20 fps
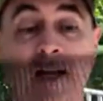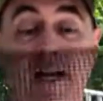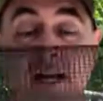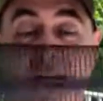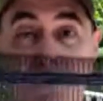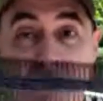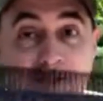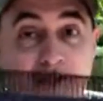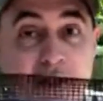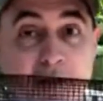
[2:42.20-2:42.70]

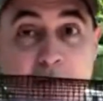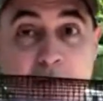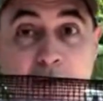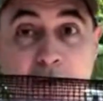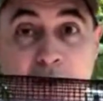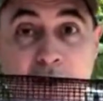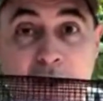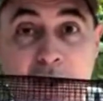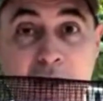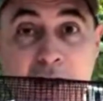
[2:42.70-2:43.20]
It's simple
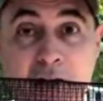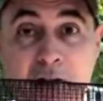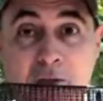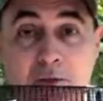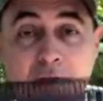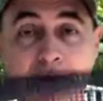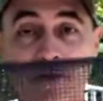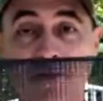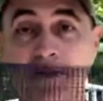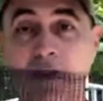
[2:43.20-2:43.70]
to
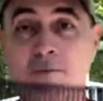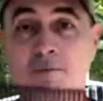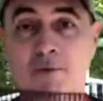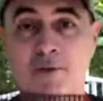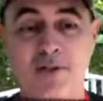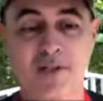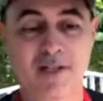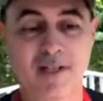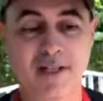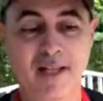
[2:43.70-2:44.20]
use, simple
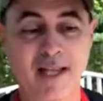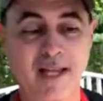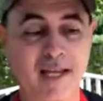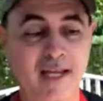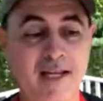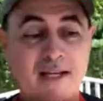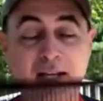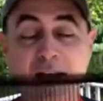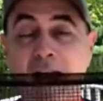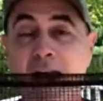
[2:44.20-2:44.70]
to
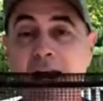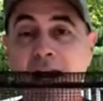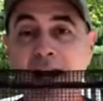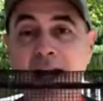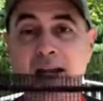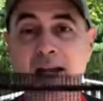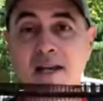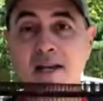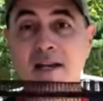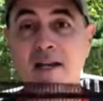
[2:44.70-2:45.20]
clean,
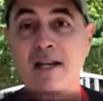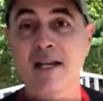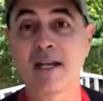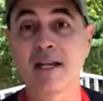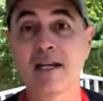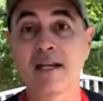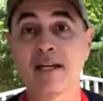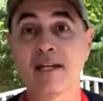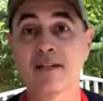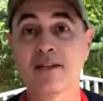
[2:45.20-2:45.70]
and
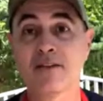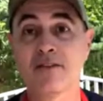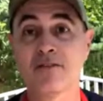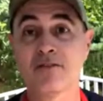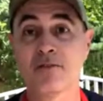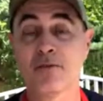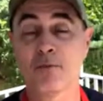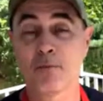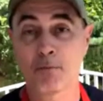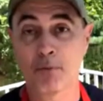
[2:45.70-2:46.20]
it
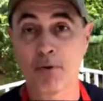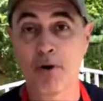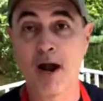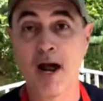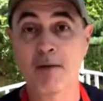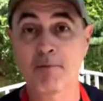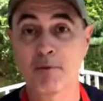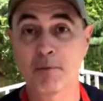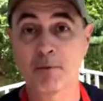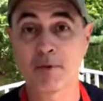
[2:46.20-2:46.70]
is
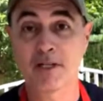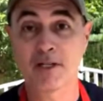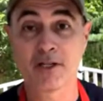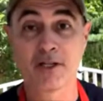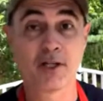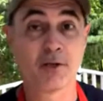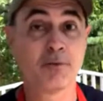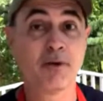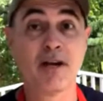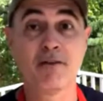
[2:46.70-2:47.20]
probably going
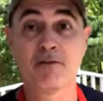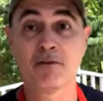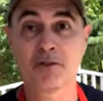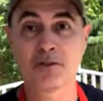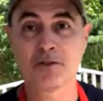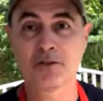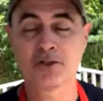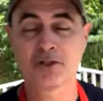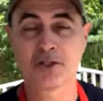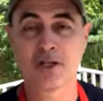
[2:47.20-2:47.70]
to
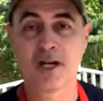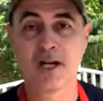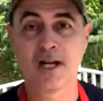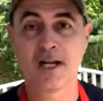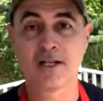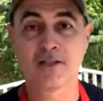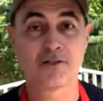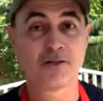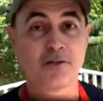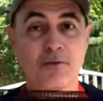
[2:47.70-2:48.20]

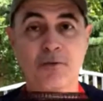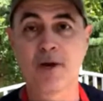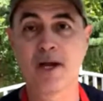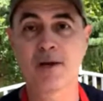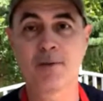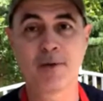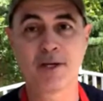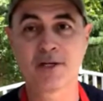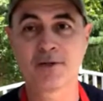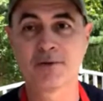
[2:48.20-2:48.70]
revolutionize the way
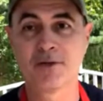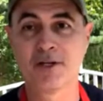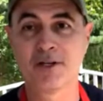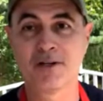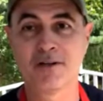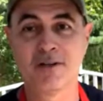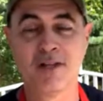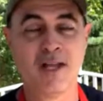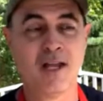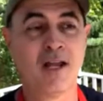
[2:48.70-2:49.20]
we
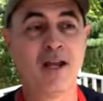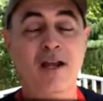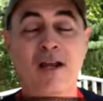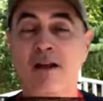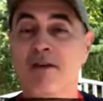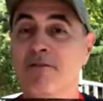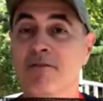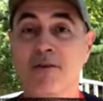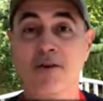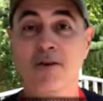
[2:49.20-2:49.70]
grill
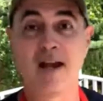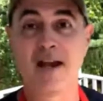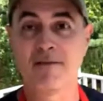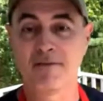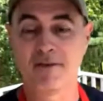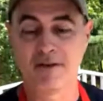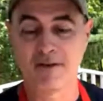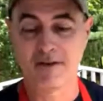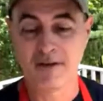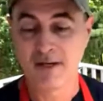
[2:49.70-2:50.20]

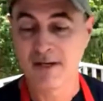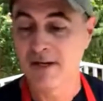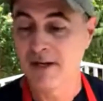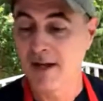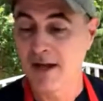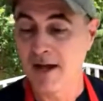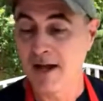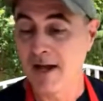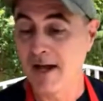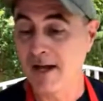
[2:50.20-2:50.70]
forever.
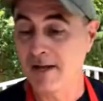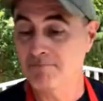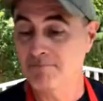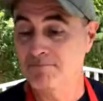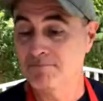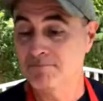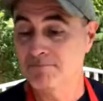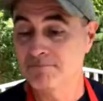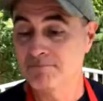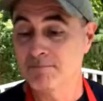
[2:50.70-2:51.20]

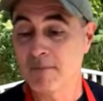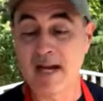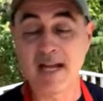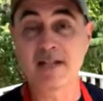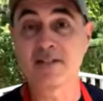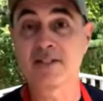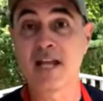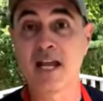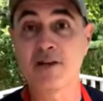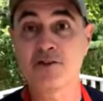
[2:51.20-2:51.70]
My
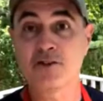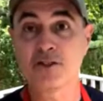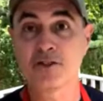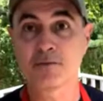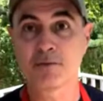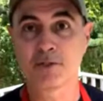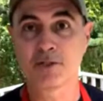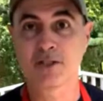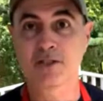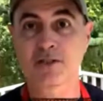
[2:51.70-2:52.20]

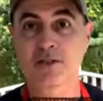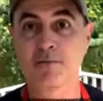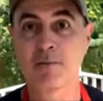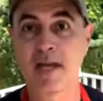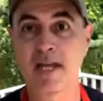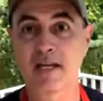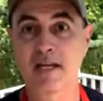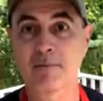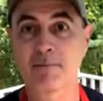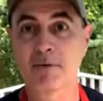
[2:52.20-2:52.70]
intentions were just to
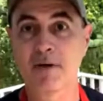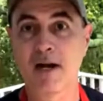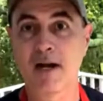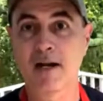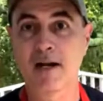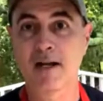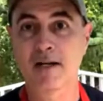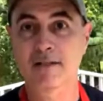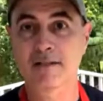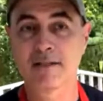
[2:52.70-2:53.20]
make a
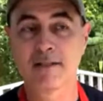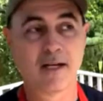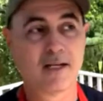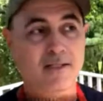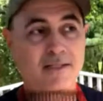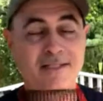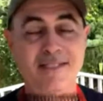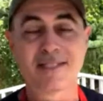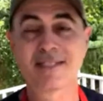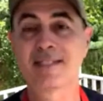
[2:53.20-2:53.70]
product, a
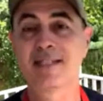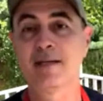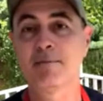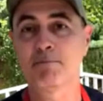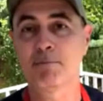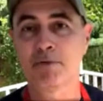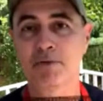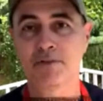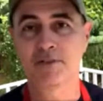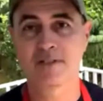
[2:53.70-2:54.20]

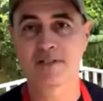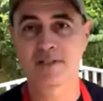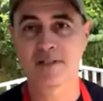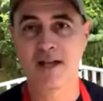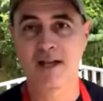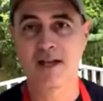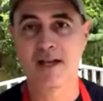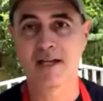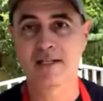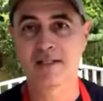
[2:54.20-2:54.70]
simple
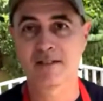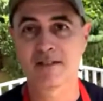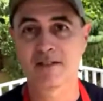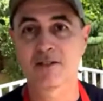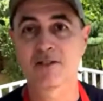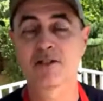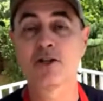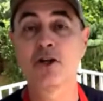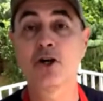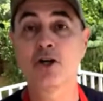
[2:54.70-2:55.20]
design to
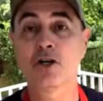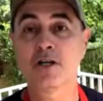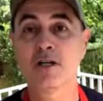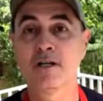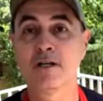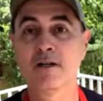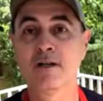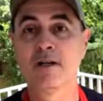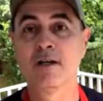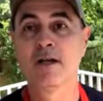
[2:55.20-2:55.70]
cook
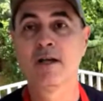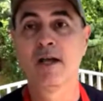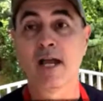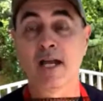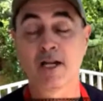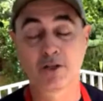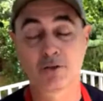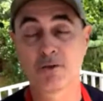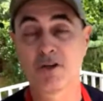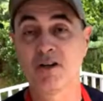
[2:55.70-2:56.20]

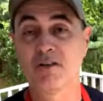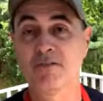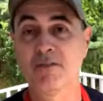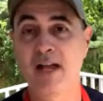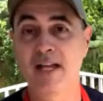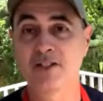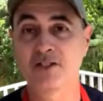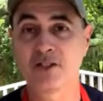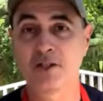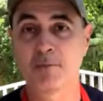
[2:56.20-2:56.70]
and grill
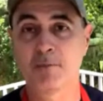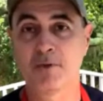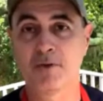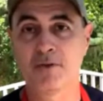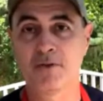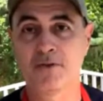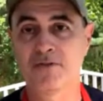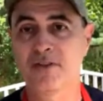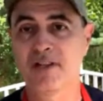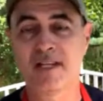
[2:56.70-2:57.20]

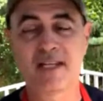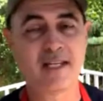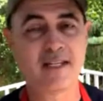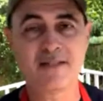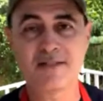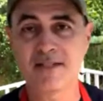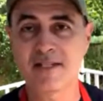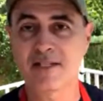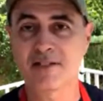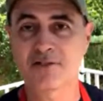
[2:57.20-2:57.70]
vegetables the
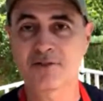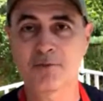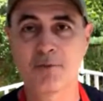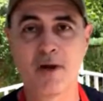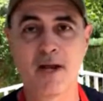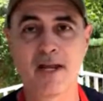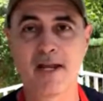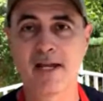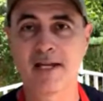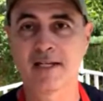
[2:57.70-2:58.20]
easiest
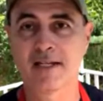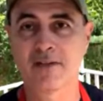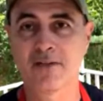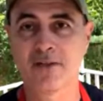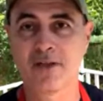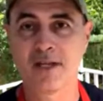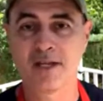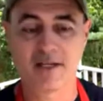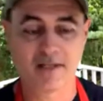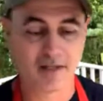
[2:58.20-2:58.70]
way I could
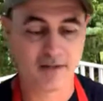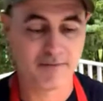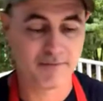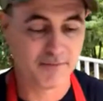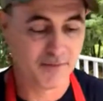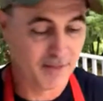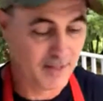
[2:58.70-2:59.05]
think of.